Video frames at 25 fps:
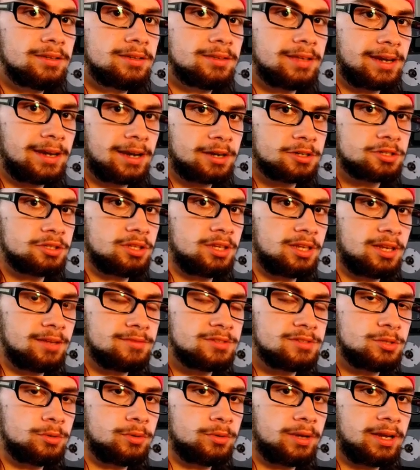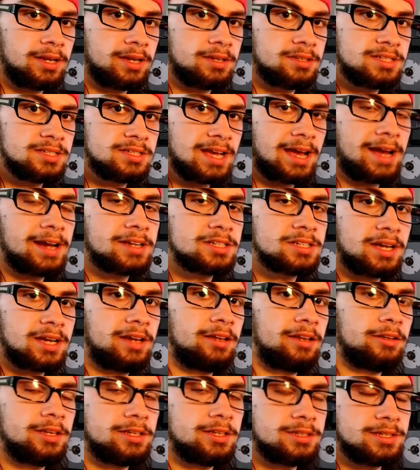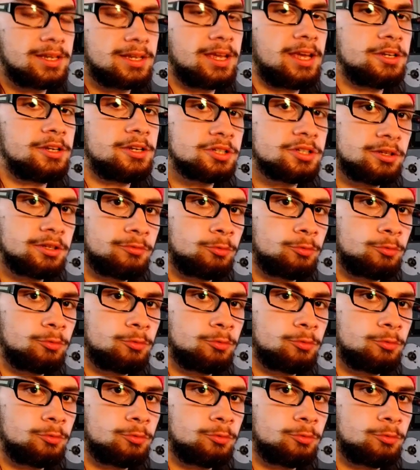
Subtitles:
that actually gives you a tactile indication